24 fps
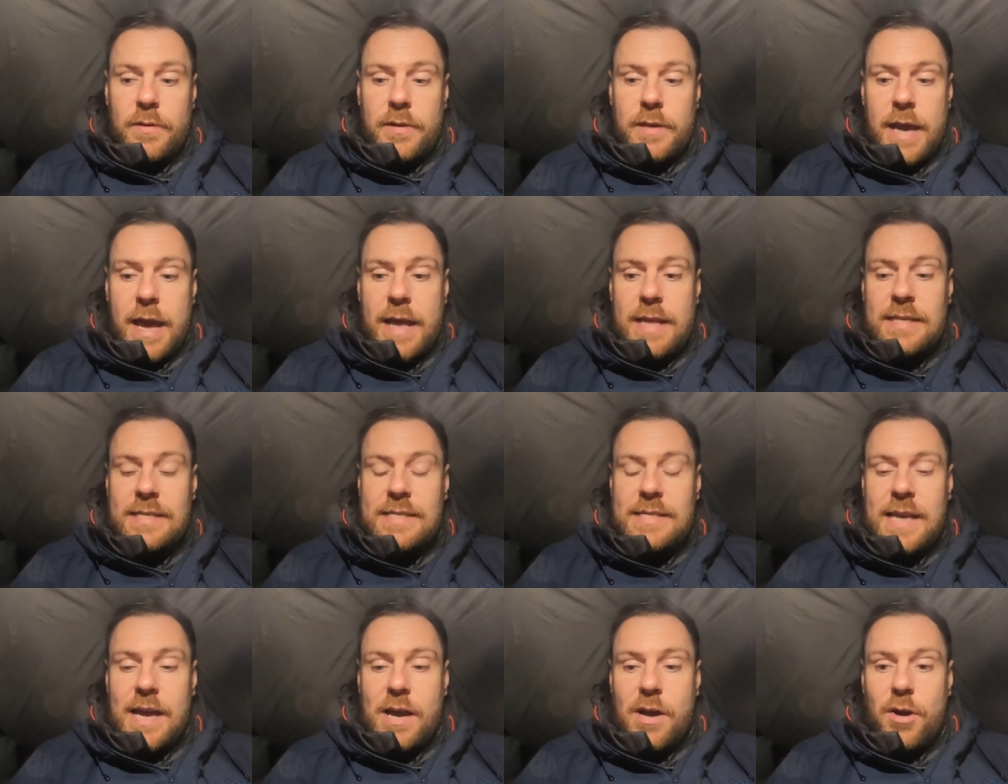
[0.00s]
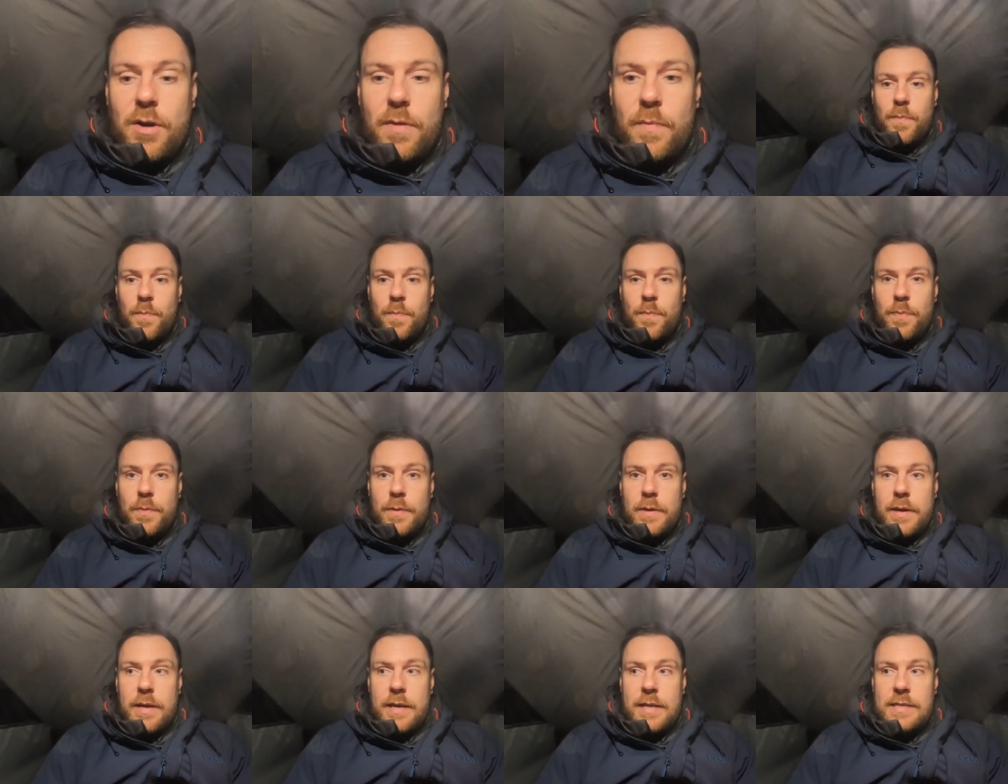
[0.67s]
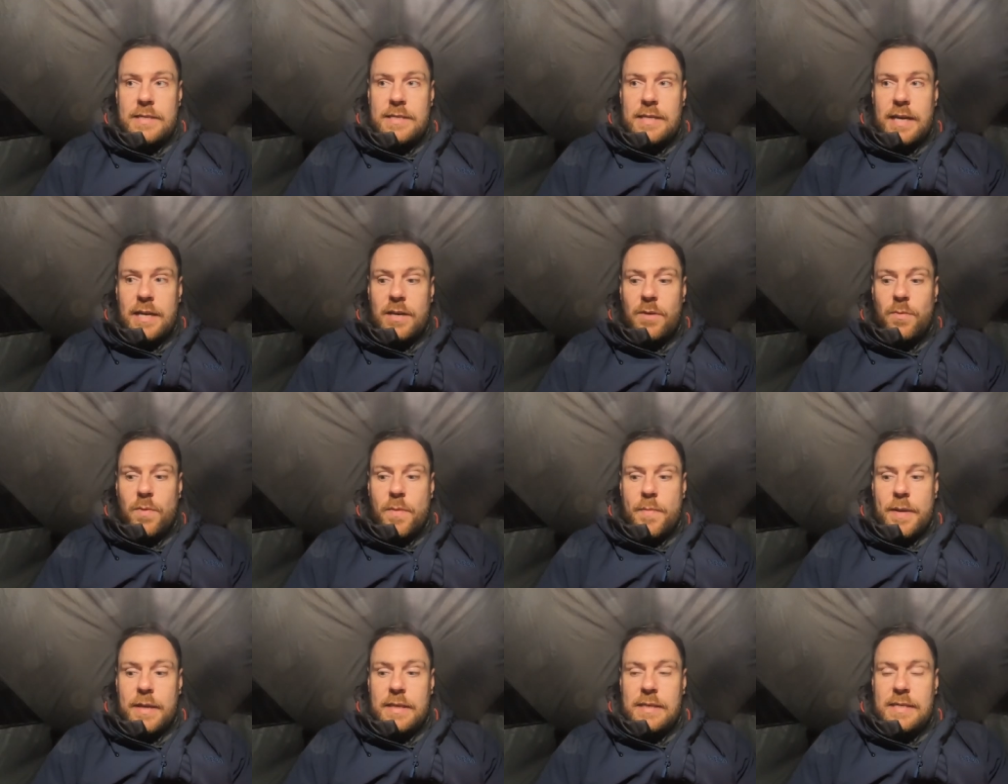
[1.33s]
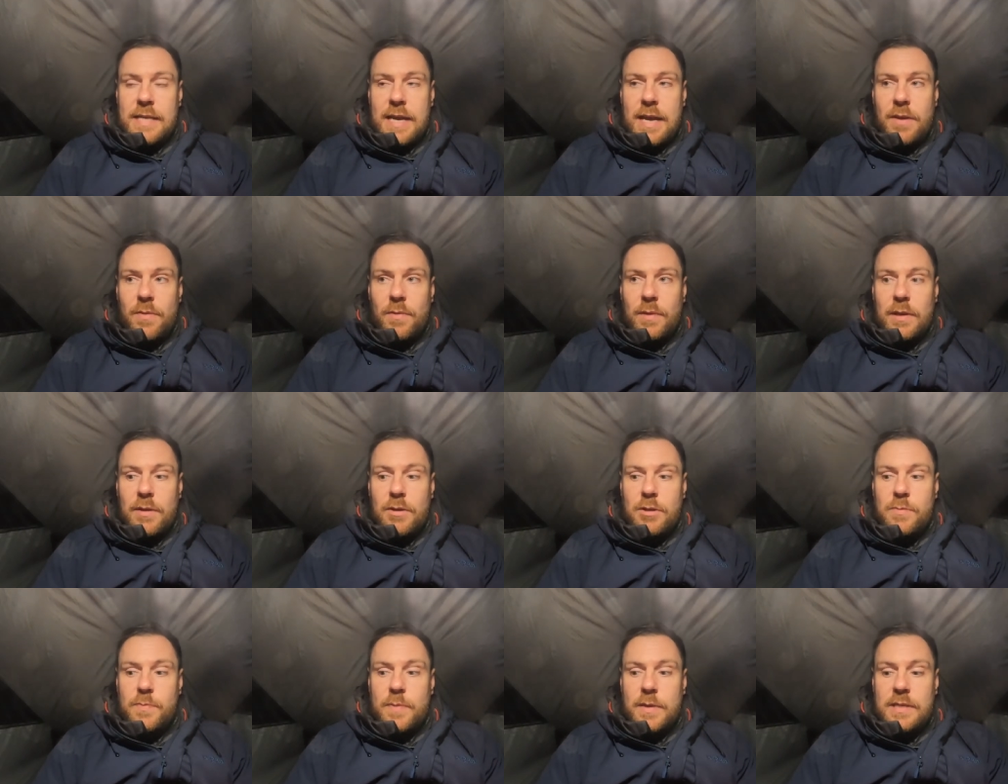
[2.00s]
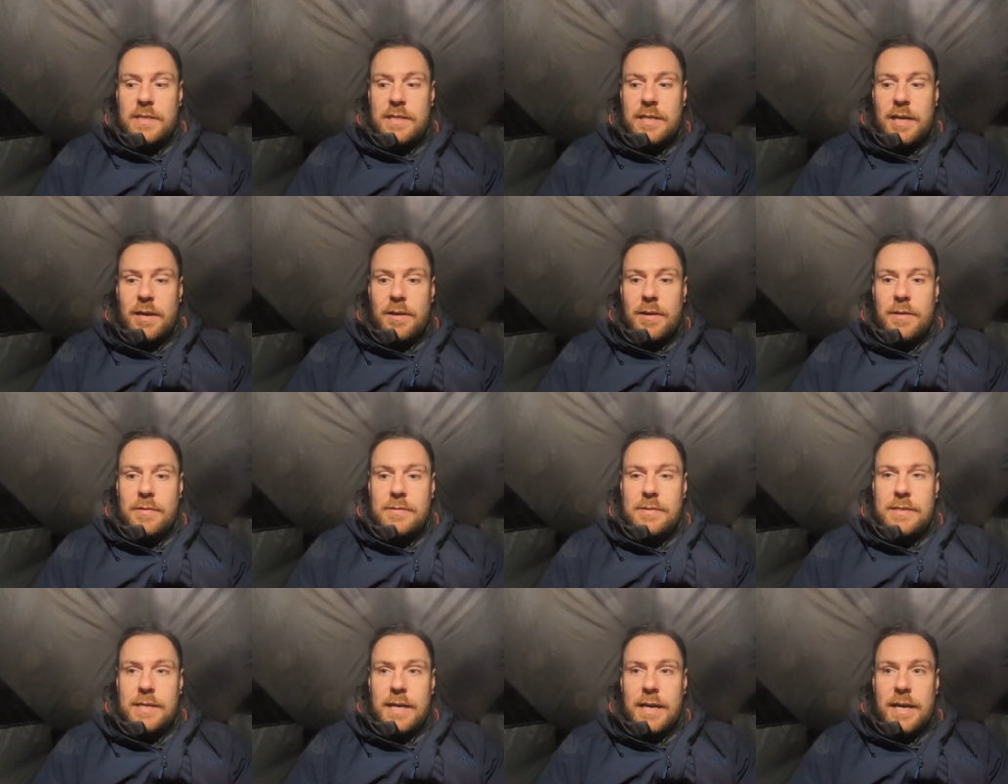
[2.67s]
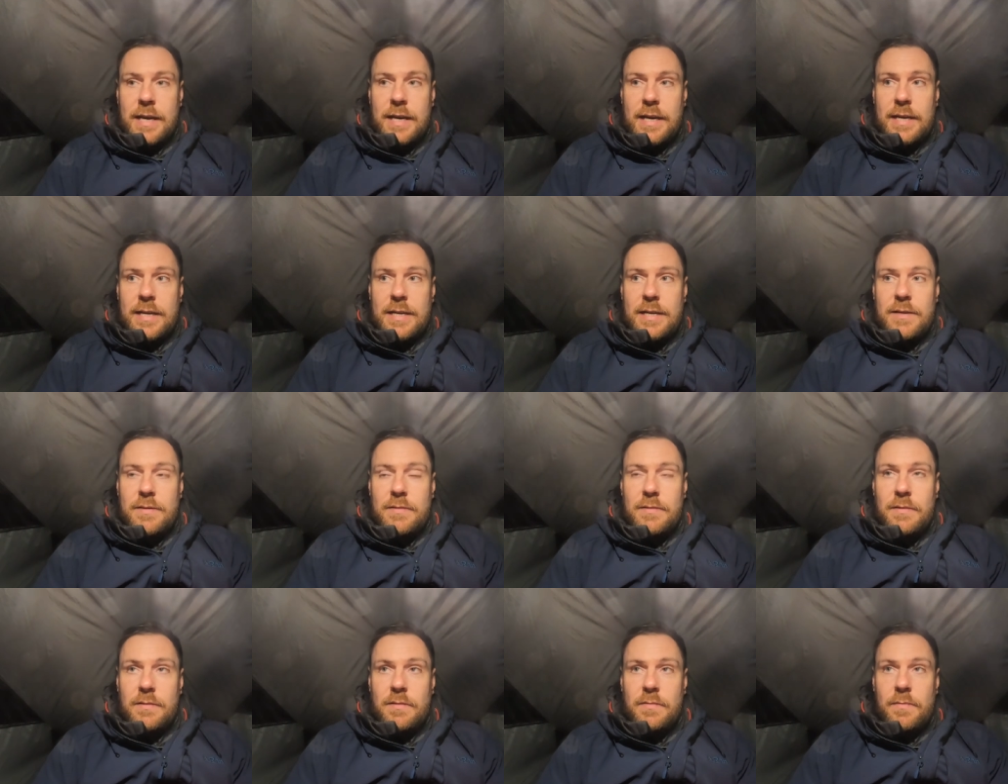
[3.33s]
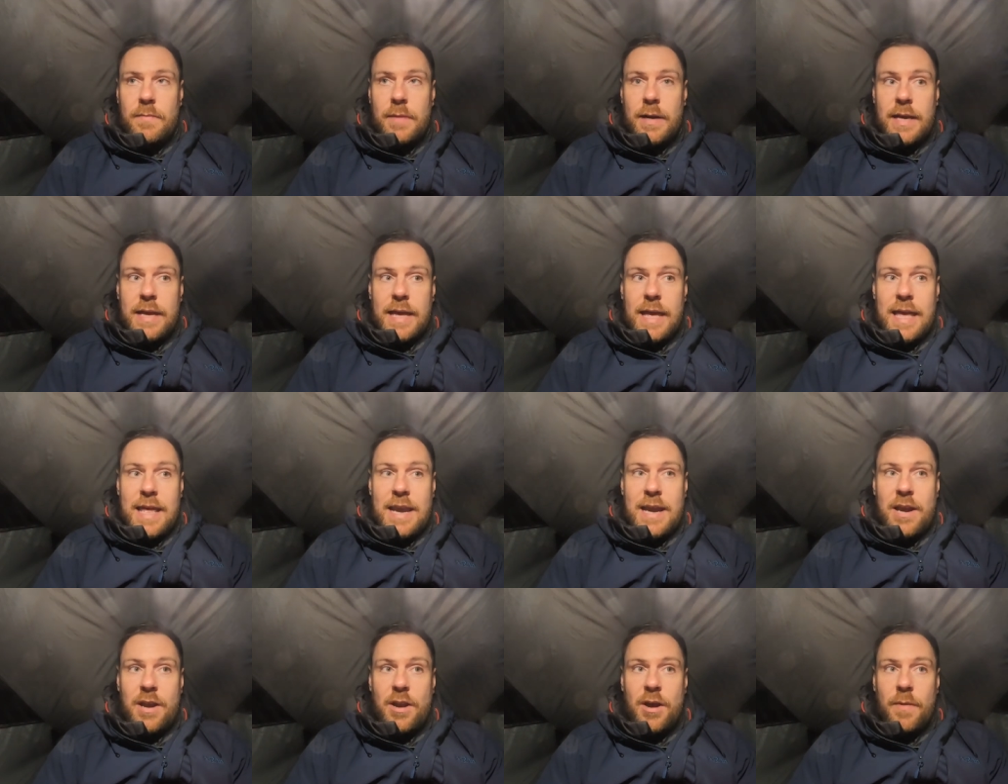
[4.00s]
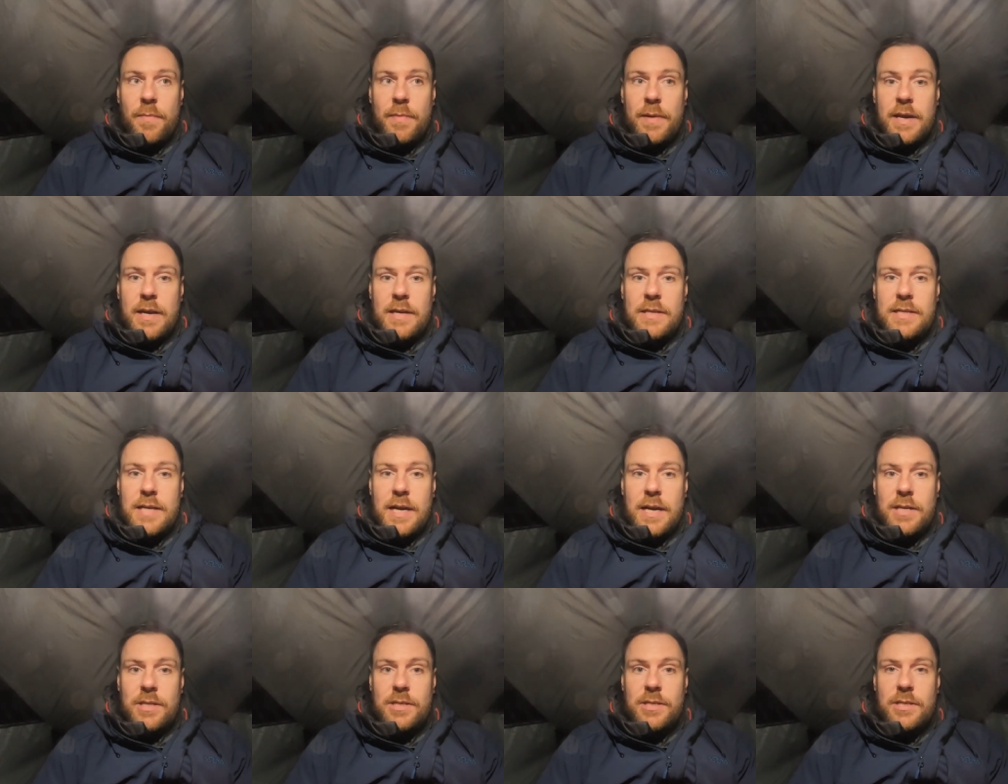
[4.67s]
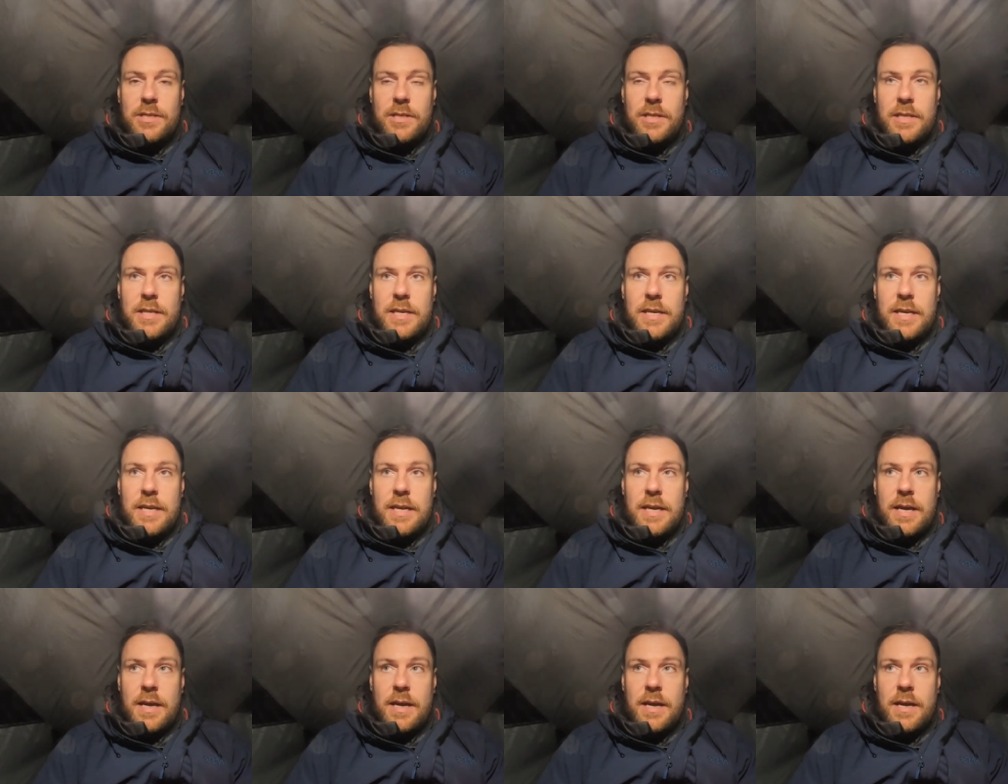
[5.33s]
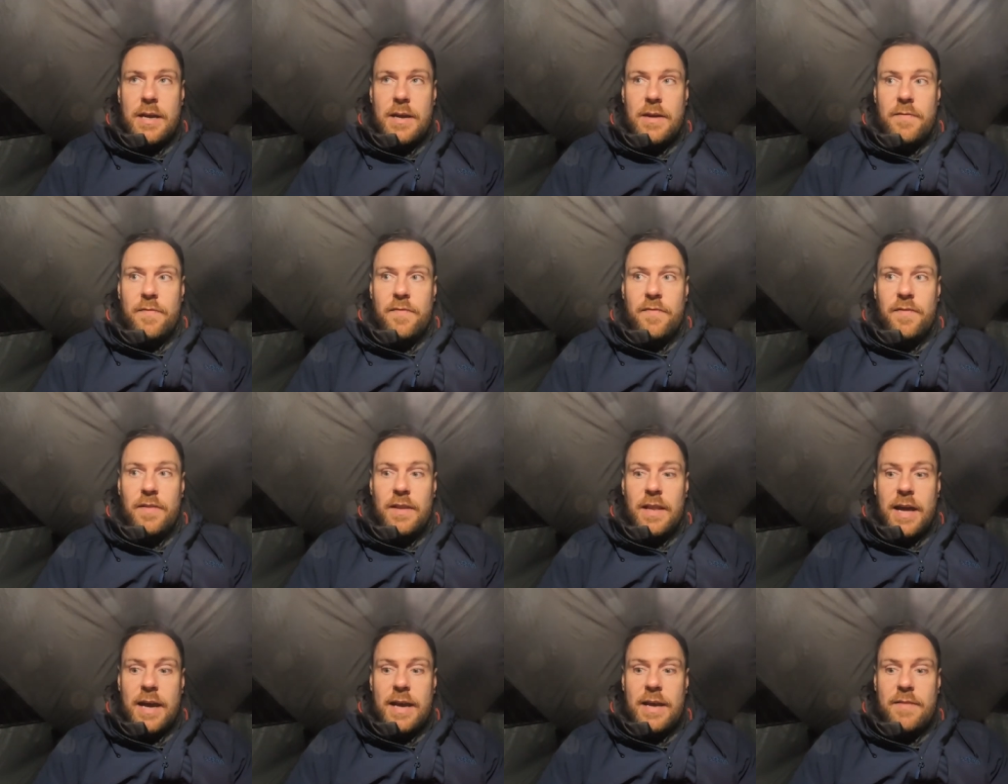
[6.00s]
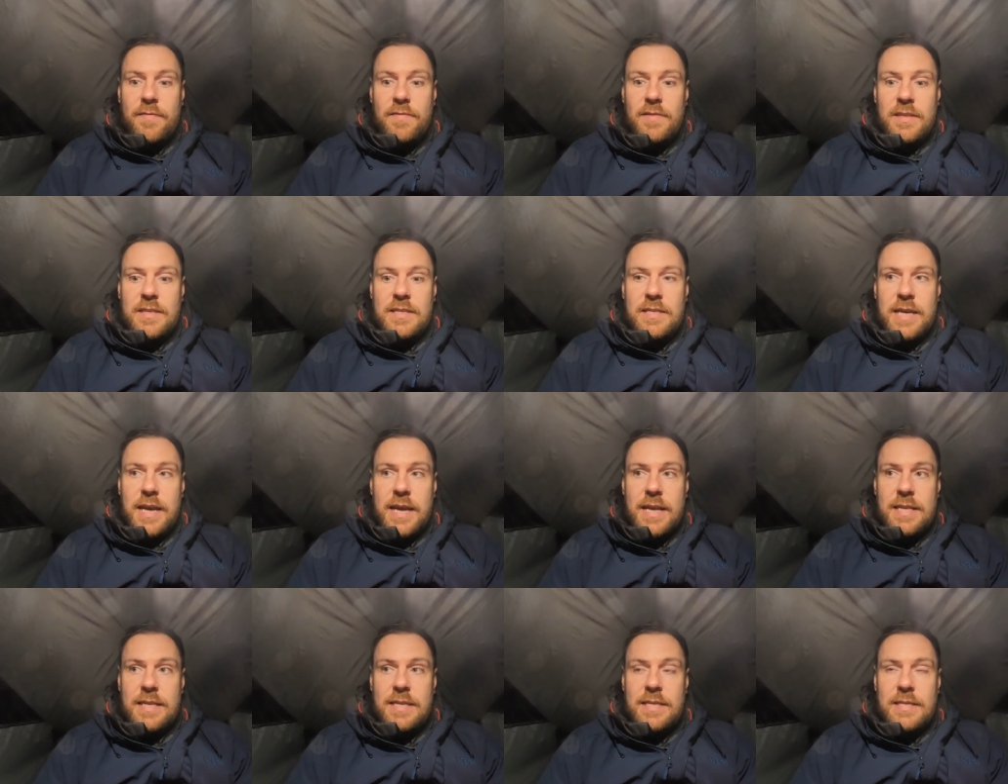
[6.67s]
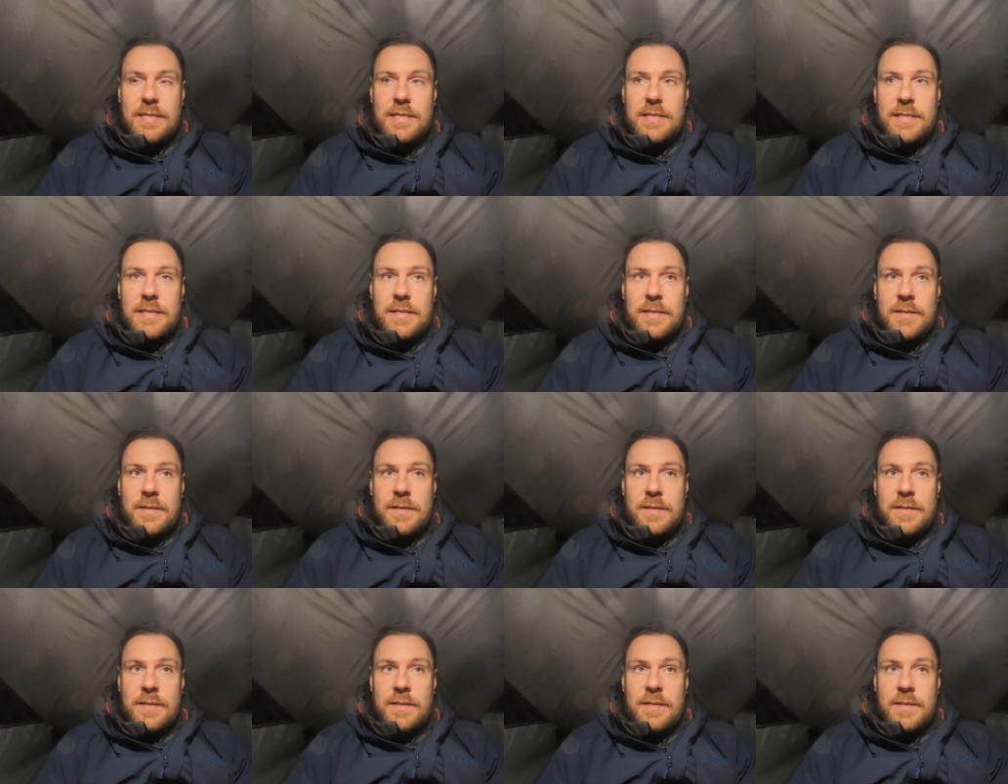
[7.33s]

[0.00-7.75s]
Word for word: getting set up inside a one-man tent while it was pissing down outside, my inner not being attached to the fly of the tent.